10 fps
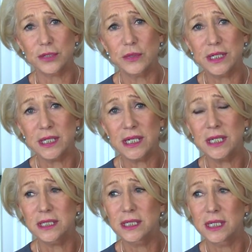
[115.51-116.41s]
We
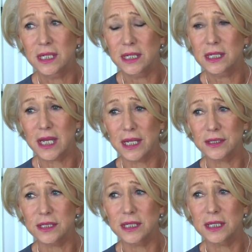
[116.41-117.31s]
need
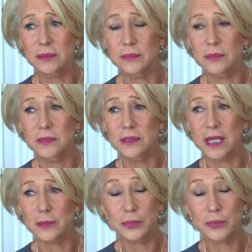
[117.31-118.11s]
that that